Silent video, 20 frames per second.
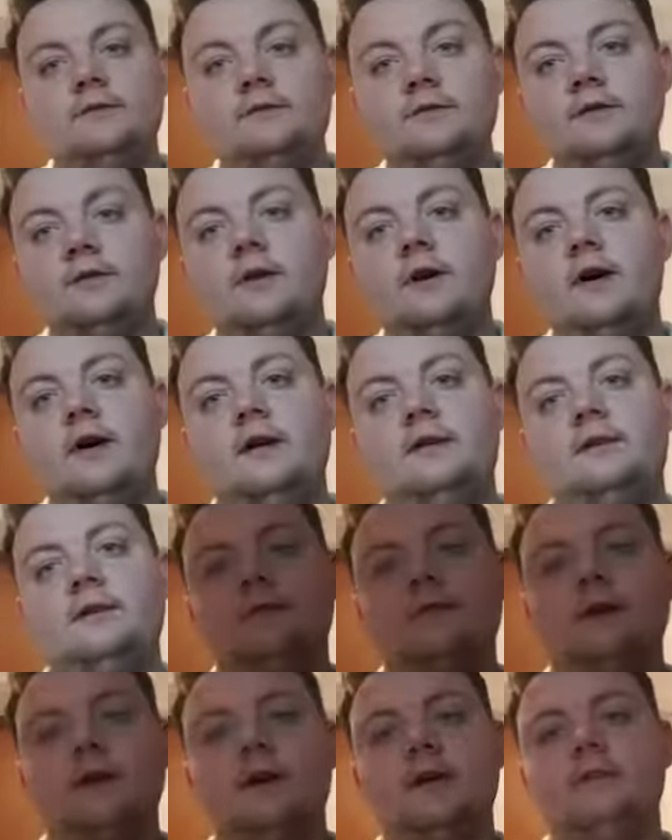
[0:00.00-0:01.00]
ta-ra,
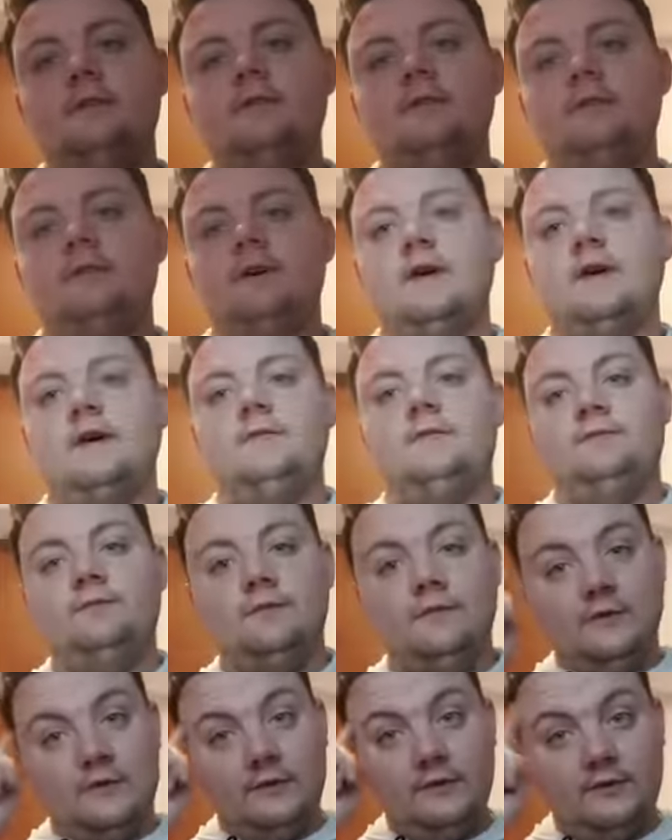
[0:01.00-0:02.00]
ta-ra, ta-ra.
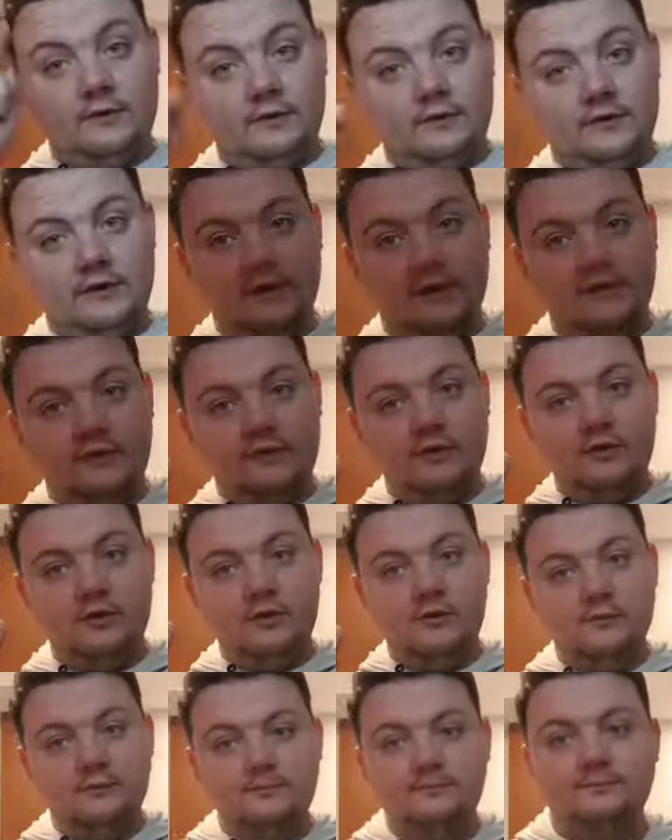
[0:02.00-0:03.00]
See you
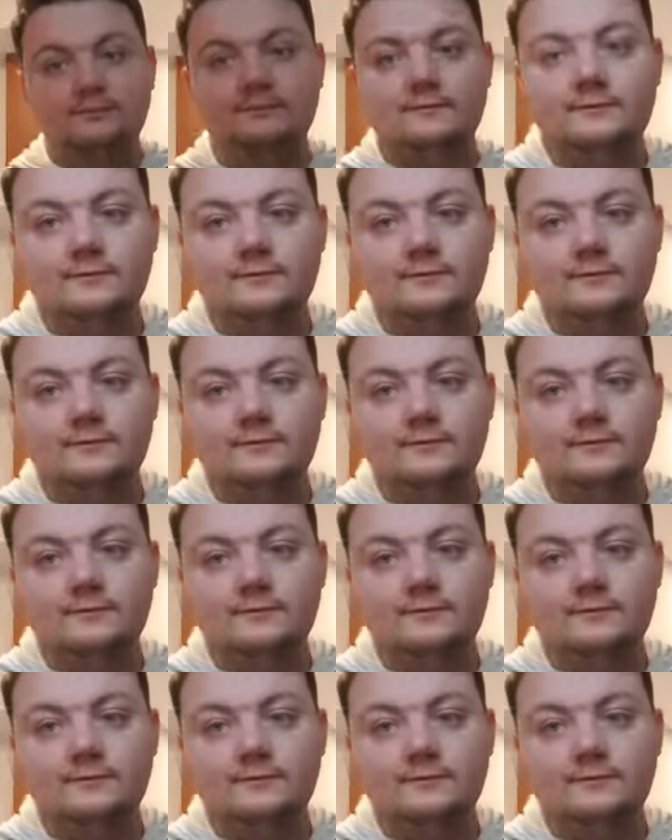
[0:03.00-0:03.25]
soon.